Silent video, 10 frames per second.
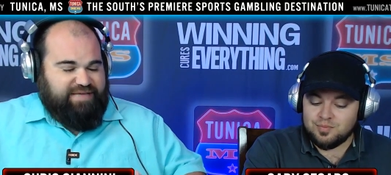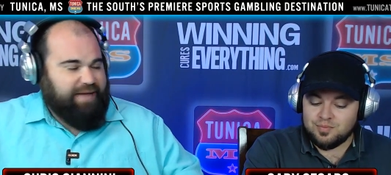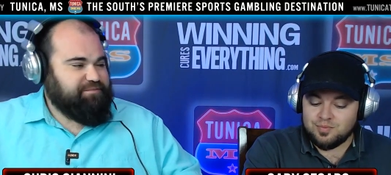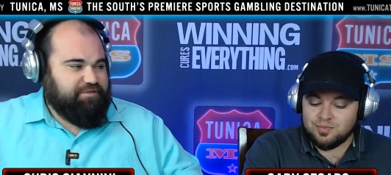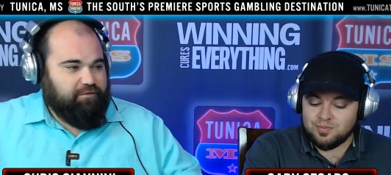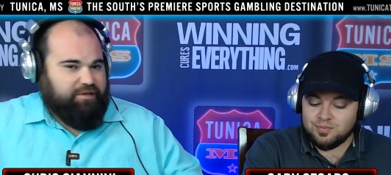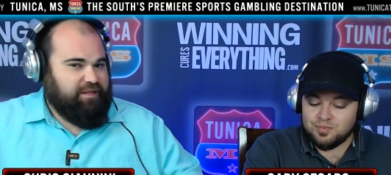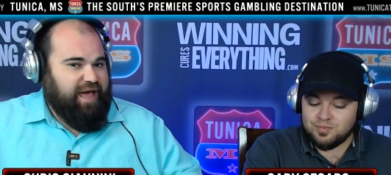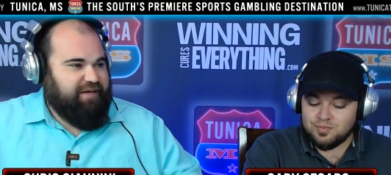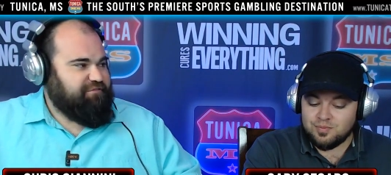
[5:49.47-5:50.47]
Speaker 1: absolutely
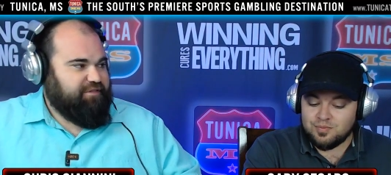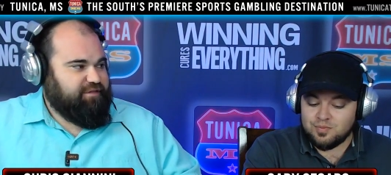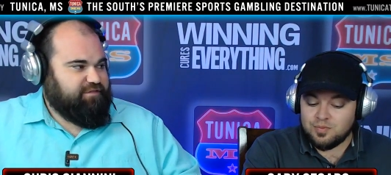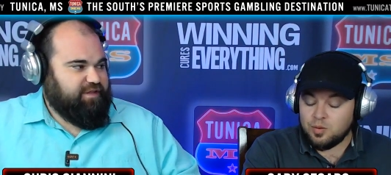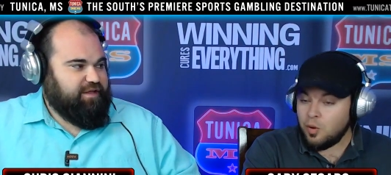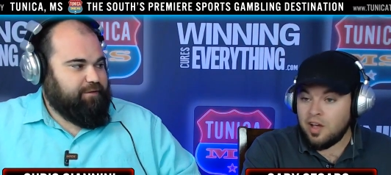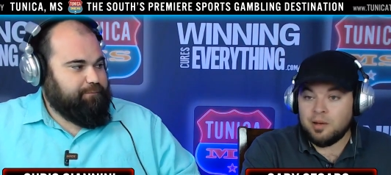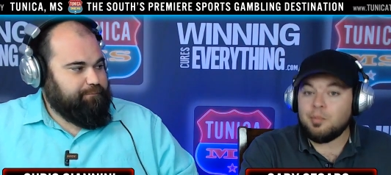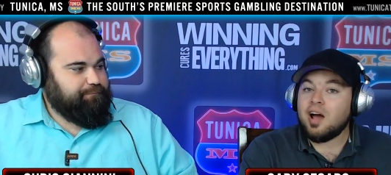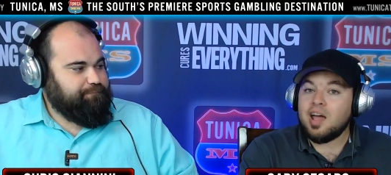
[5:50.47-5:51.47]
Speaker 2: live in this thing. Well,
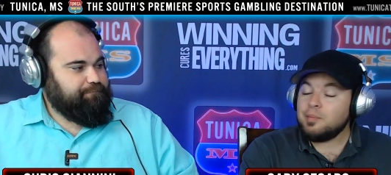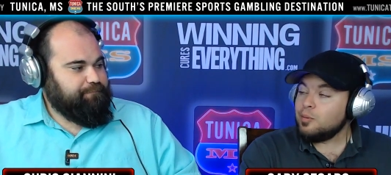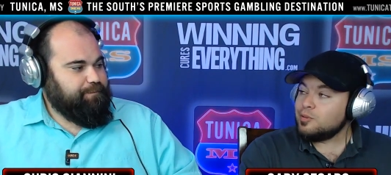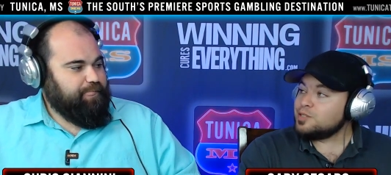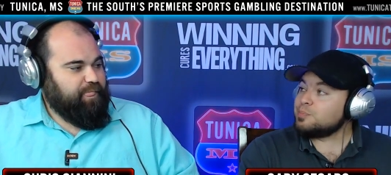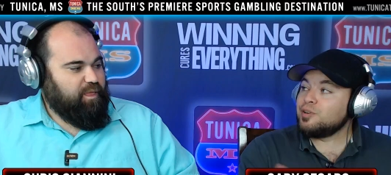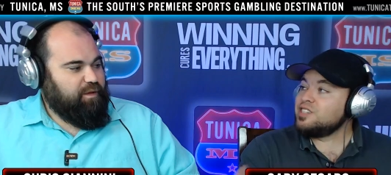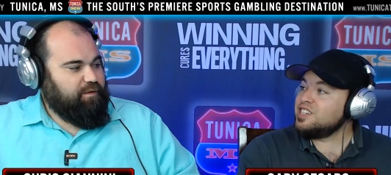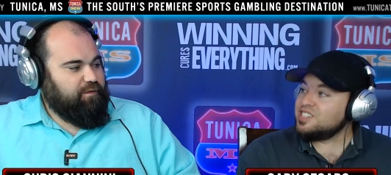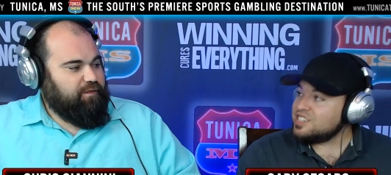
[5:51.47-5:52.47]
and Miami was
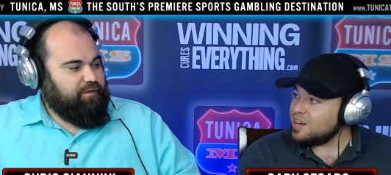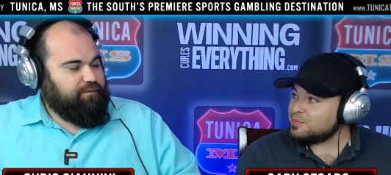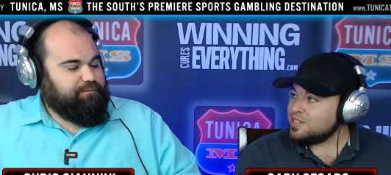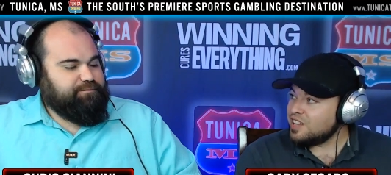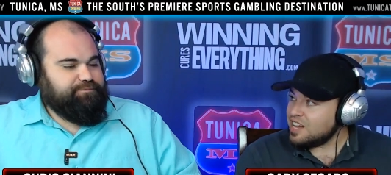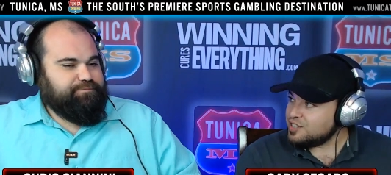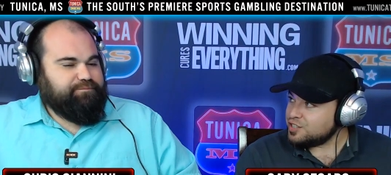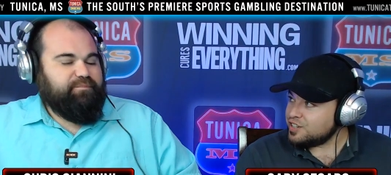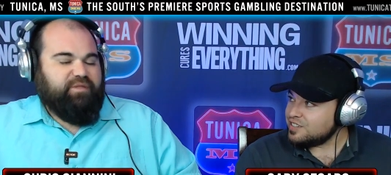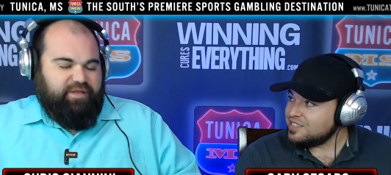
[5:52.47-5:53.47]
preseason top 10 last
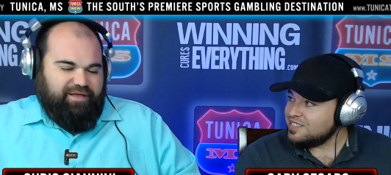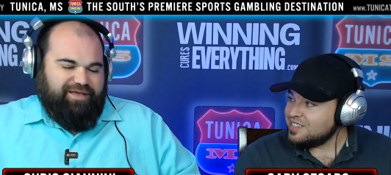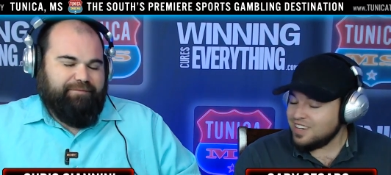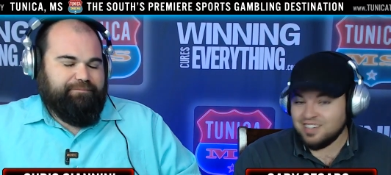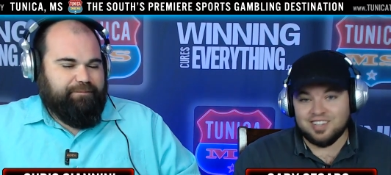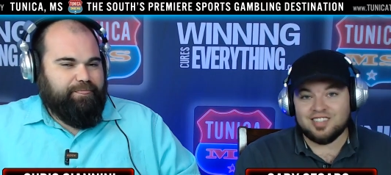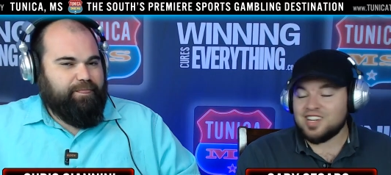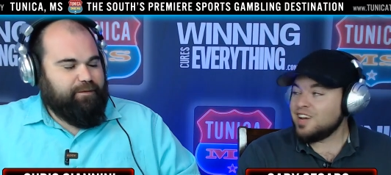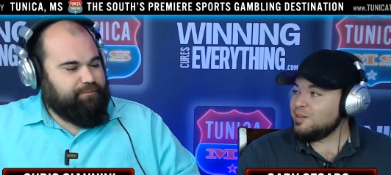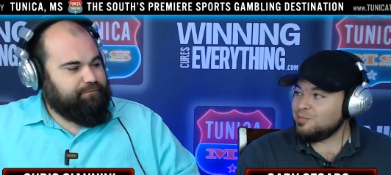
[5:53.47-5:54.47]
year. Yeah. And did the
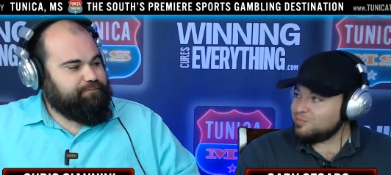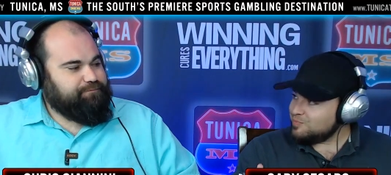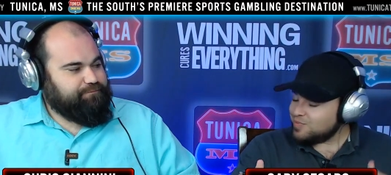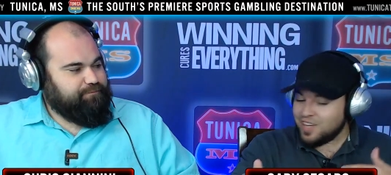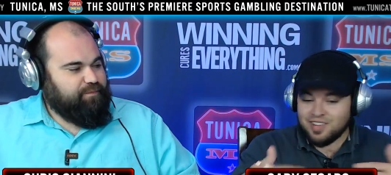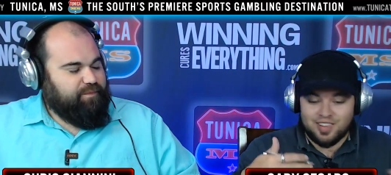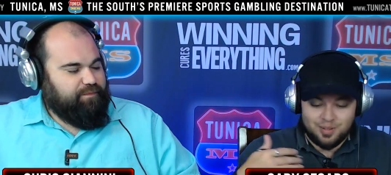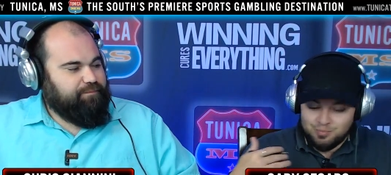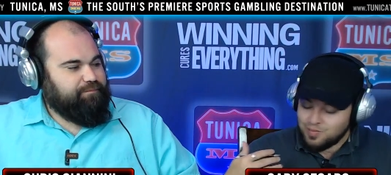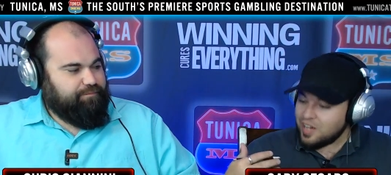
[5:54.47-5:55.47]
same thing
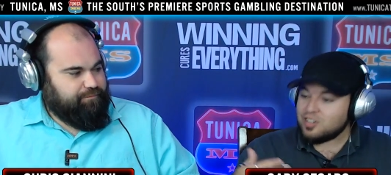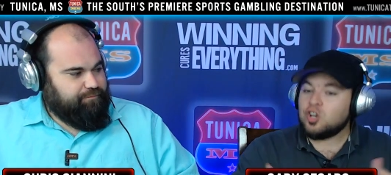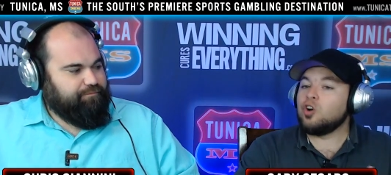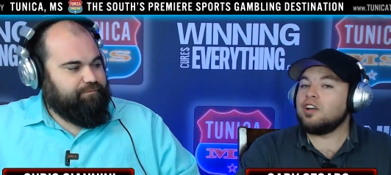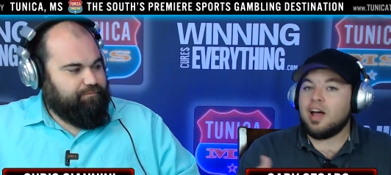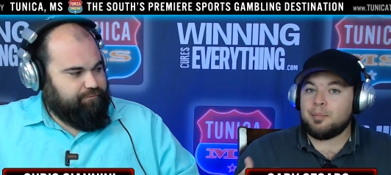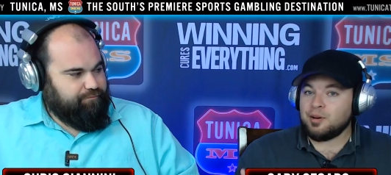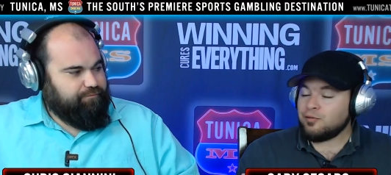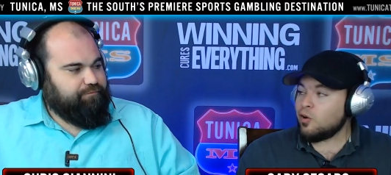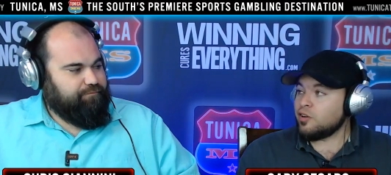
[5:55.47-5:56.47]
that could happen
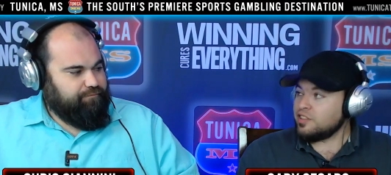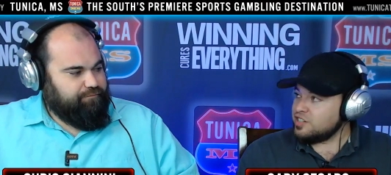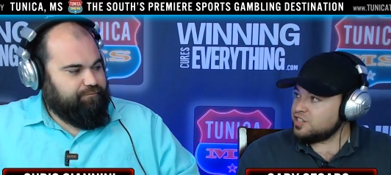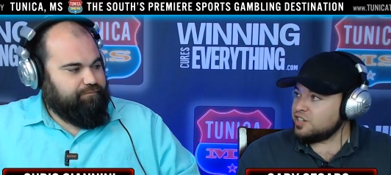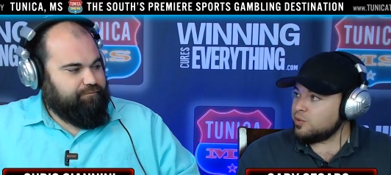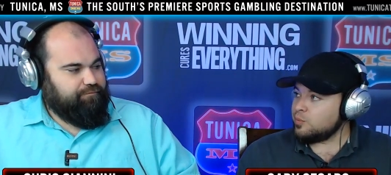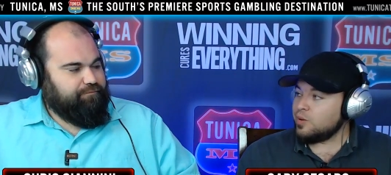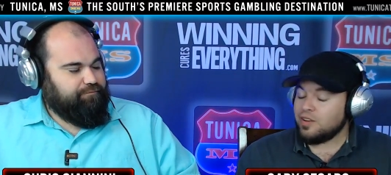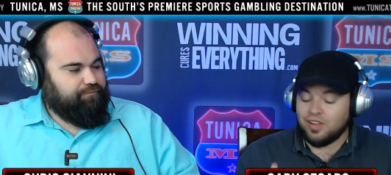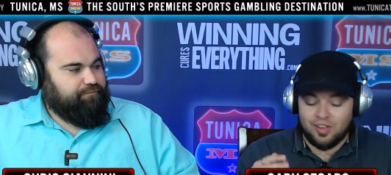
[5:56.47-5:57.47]
to Florida this year
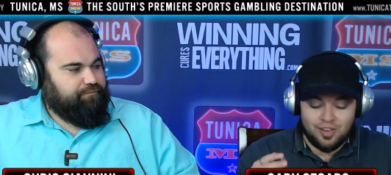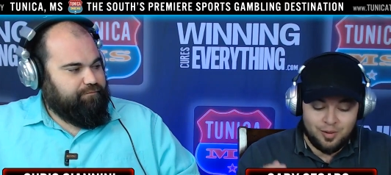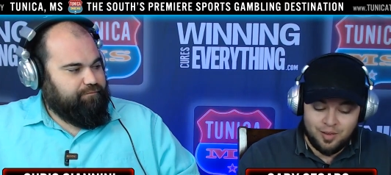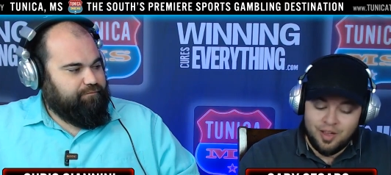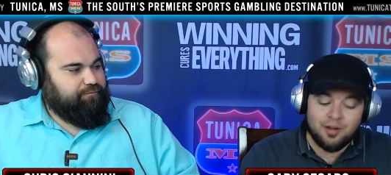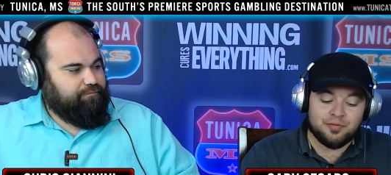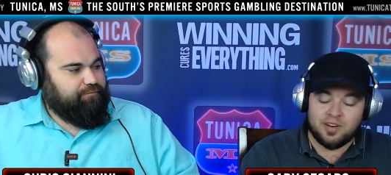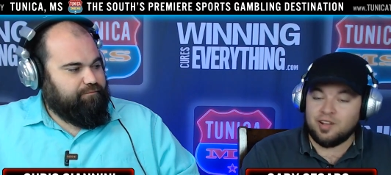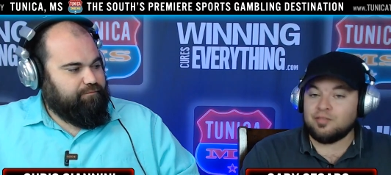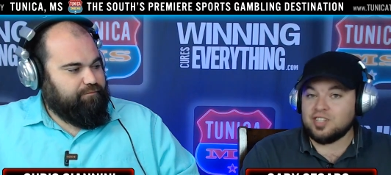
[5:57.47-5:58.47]
if
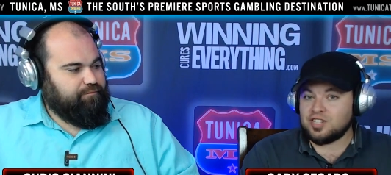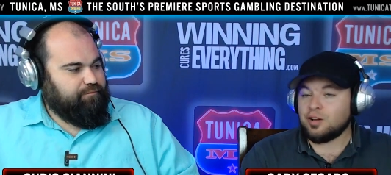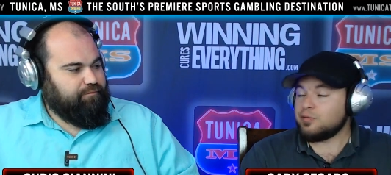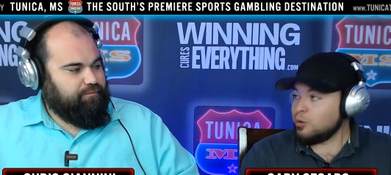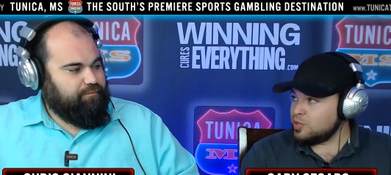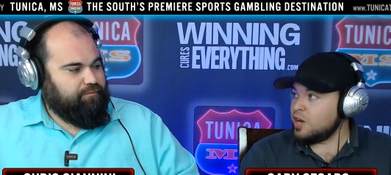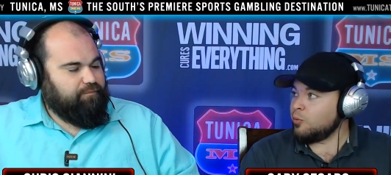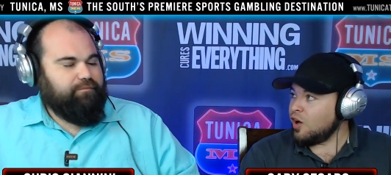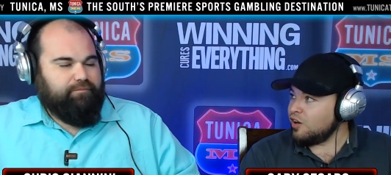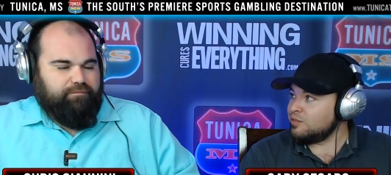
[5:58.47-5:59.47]
any of this stuff goes
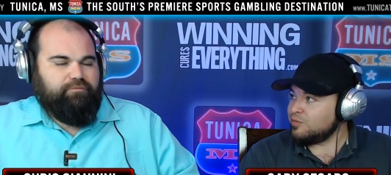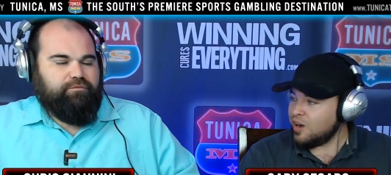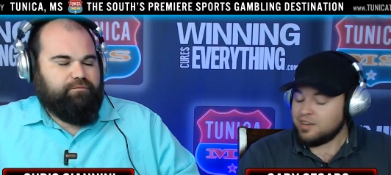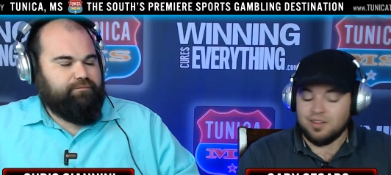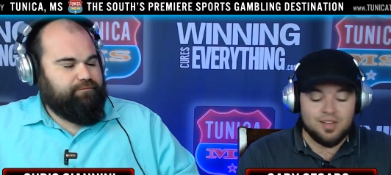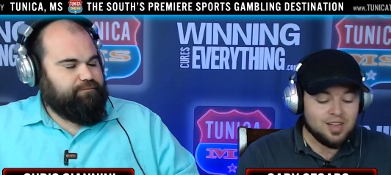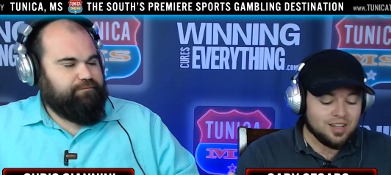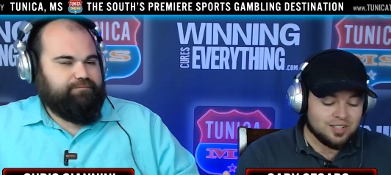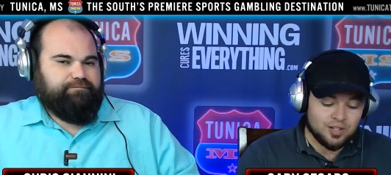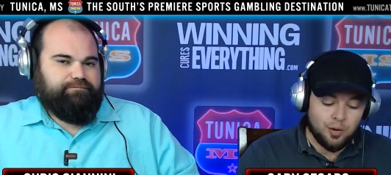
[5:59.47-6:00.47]
haywire, right?
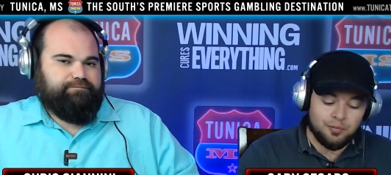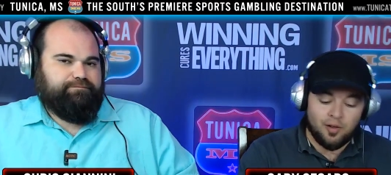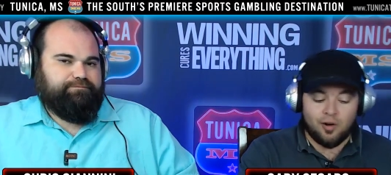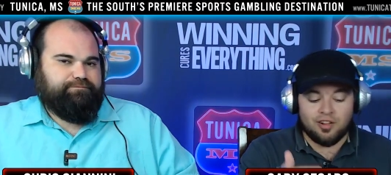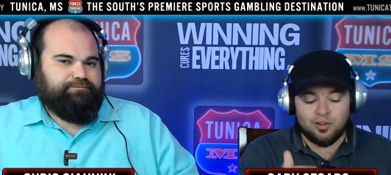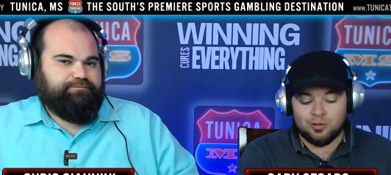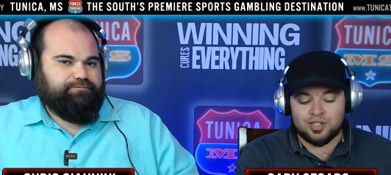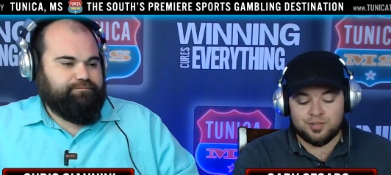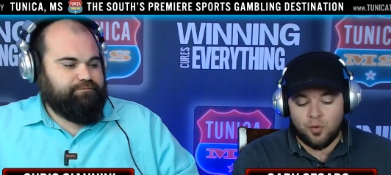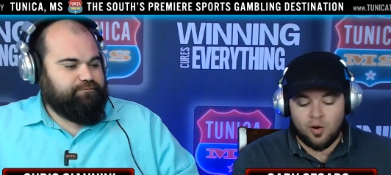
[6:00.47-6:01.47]
So Florida
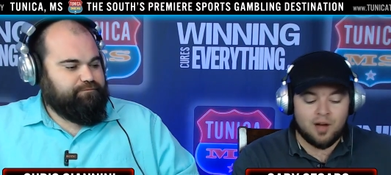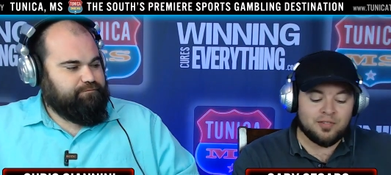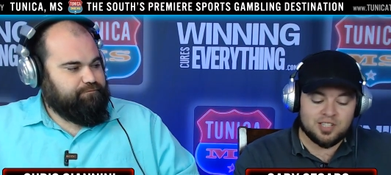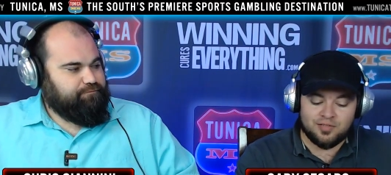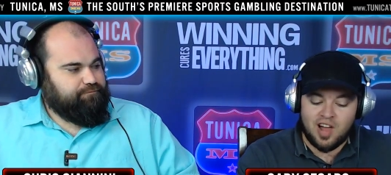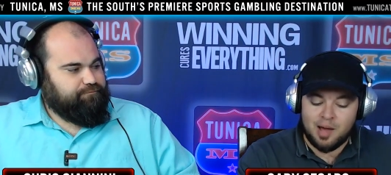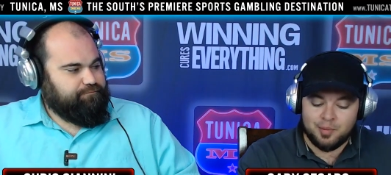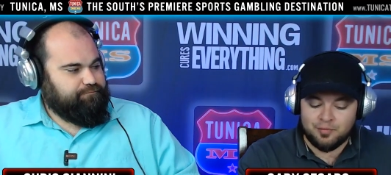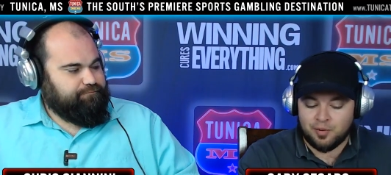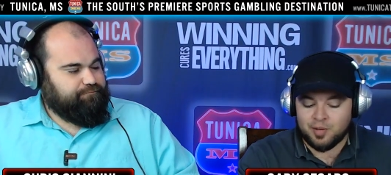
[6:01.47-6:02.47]
loses 4 offensive
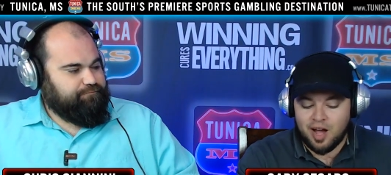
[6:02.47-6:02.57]
linemen from the